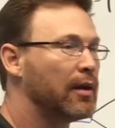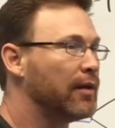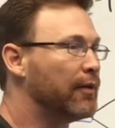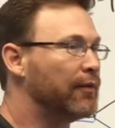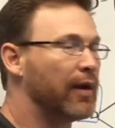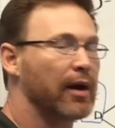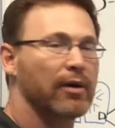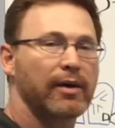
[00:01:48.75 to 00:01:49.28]
The
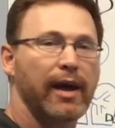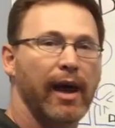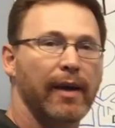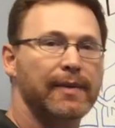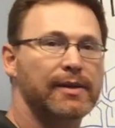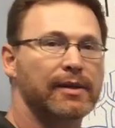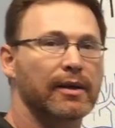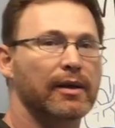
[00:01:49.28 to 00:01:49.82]
viral
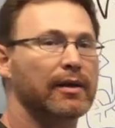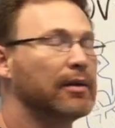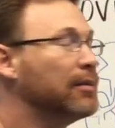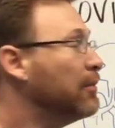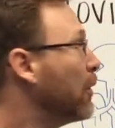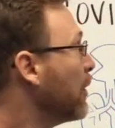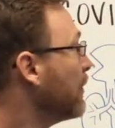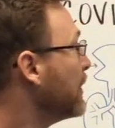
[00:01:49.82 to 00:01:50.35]
capsid,
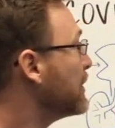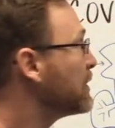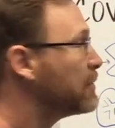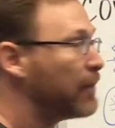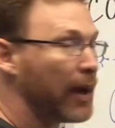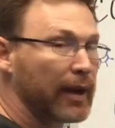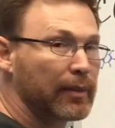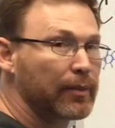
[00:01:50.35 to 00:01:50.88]
more of these
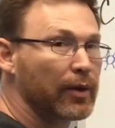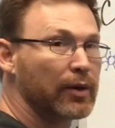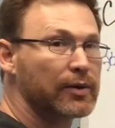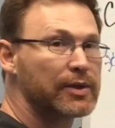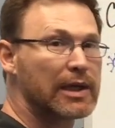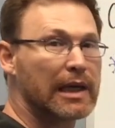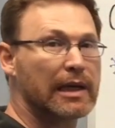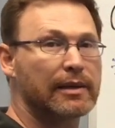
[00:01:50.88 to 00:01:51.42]
spike
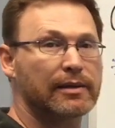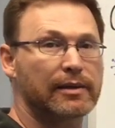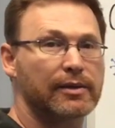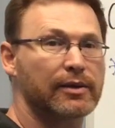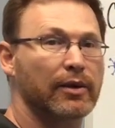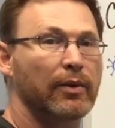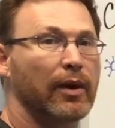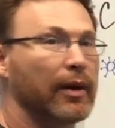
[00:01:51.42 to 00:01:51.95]
proteins, and
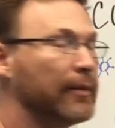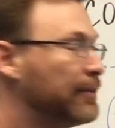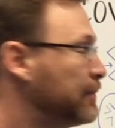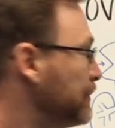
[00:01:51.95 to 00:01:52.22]
so on.